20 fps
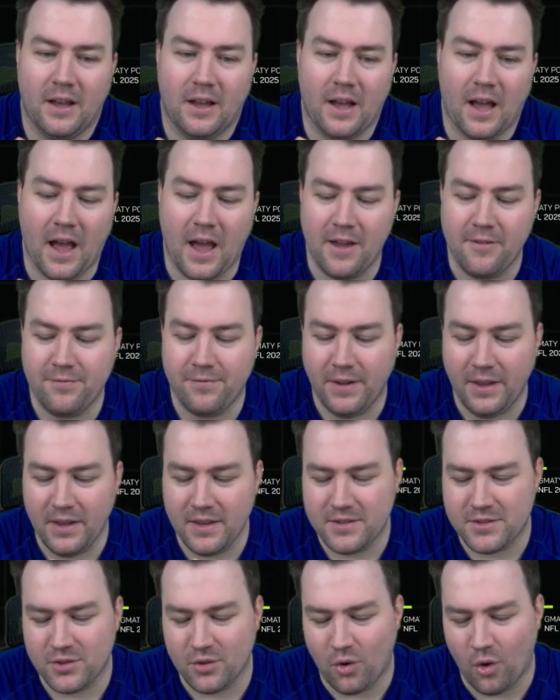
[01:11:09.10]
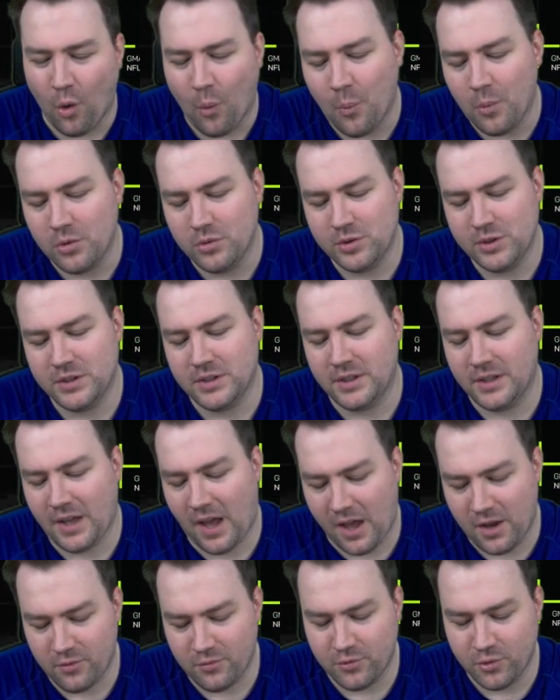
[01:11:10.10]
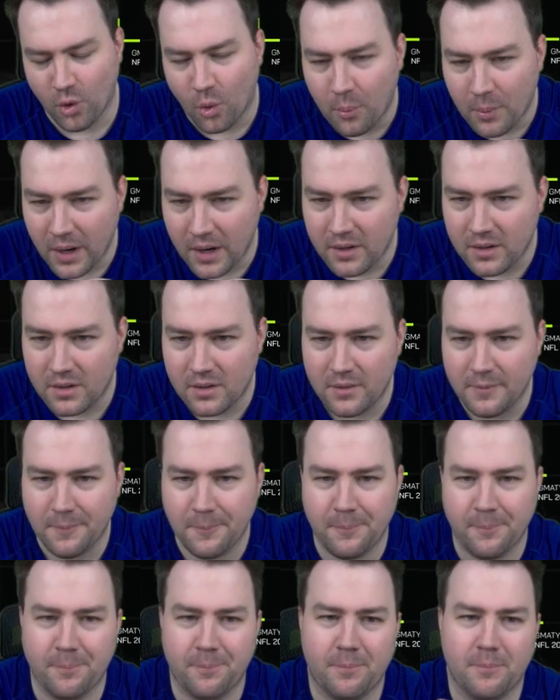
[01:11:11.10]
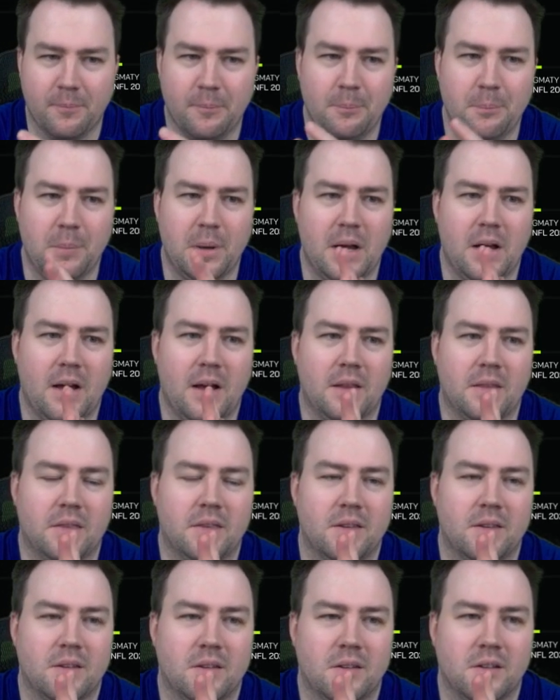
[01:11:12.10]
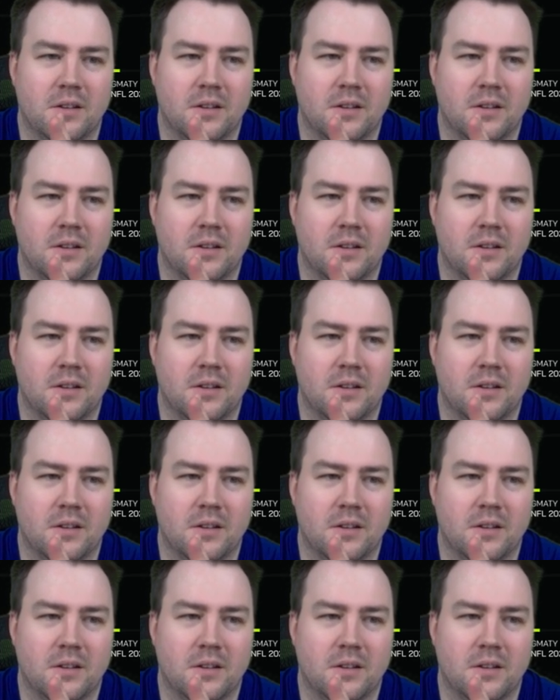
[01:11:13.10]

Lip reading: I think it's almost kind of no-brainer, but